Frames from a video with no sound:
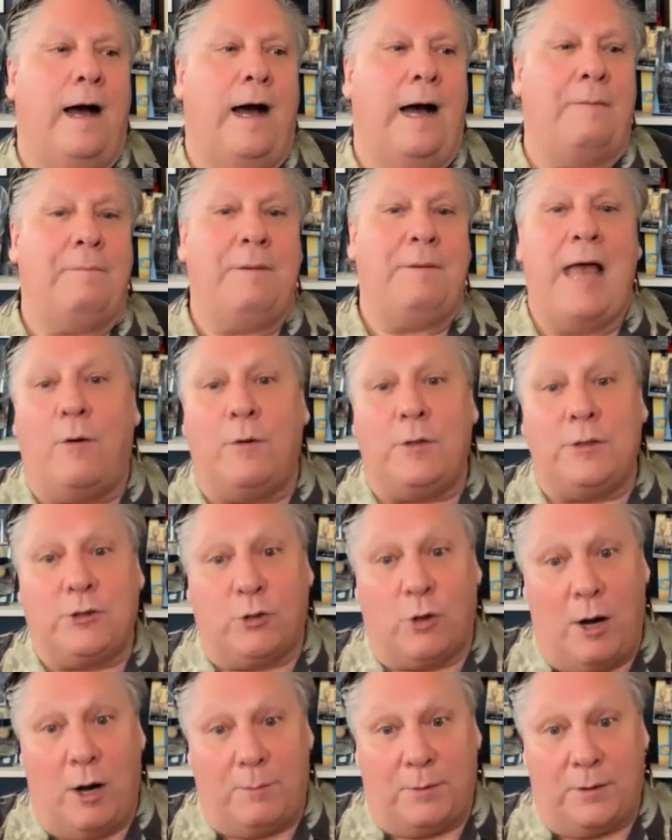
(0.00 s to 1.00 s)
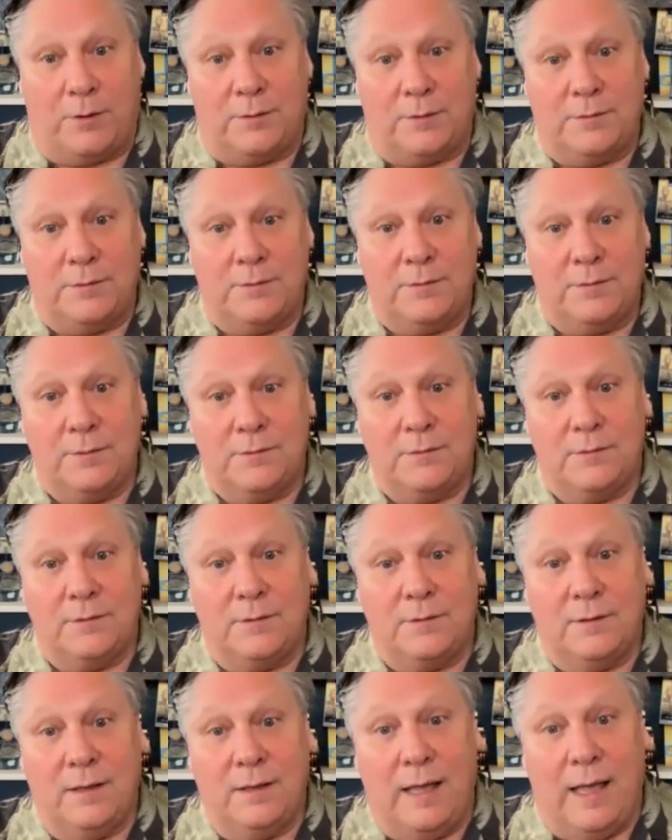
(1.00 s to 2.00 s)
I'm now in trouble
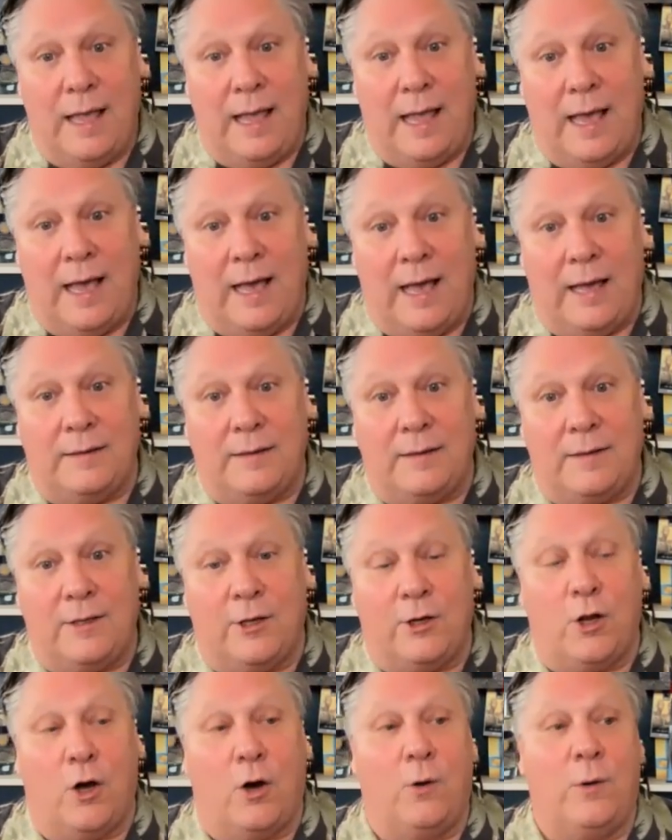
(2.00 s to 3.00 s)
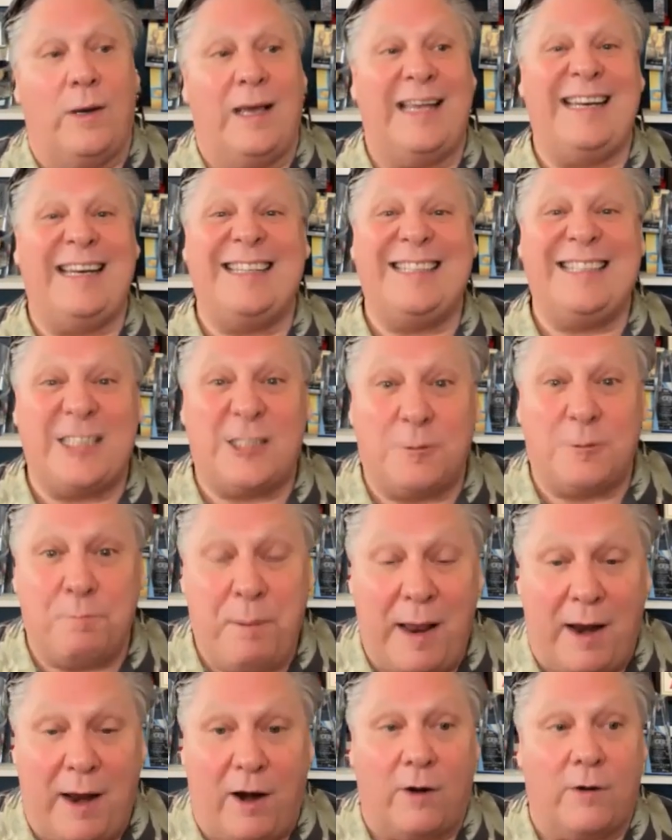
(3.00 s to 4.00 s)
and, you know, and in
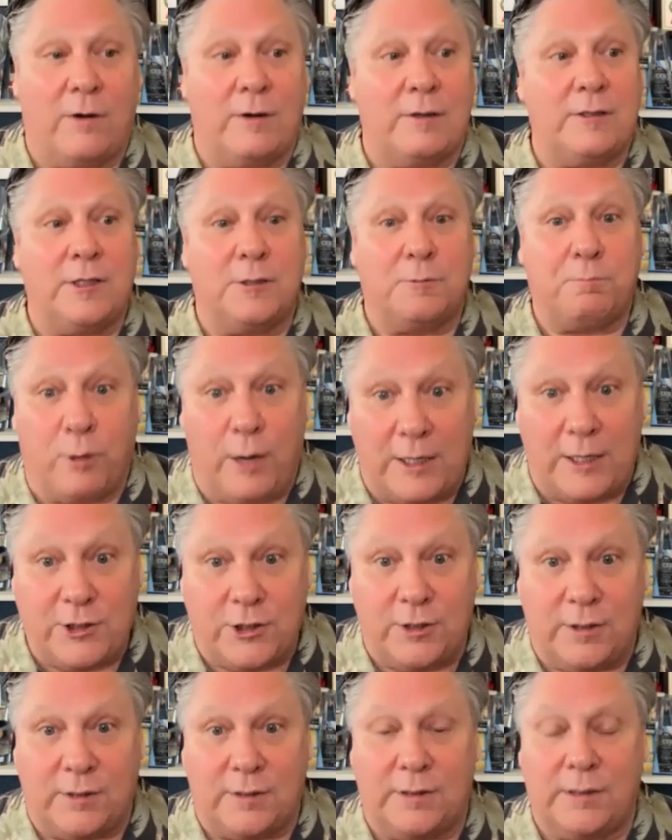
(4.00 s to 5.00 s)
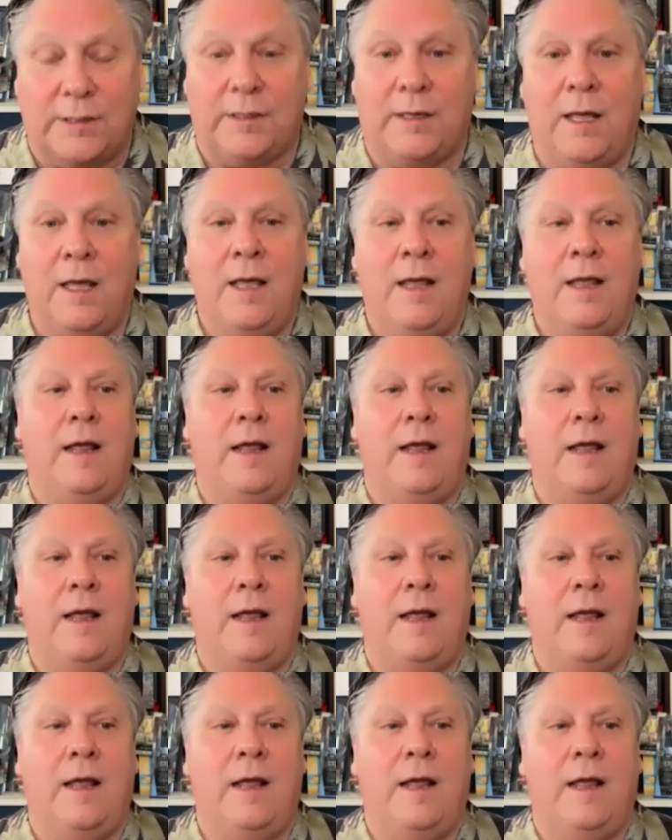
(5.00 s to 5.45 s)
despair and depression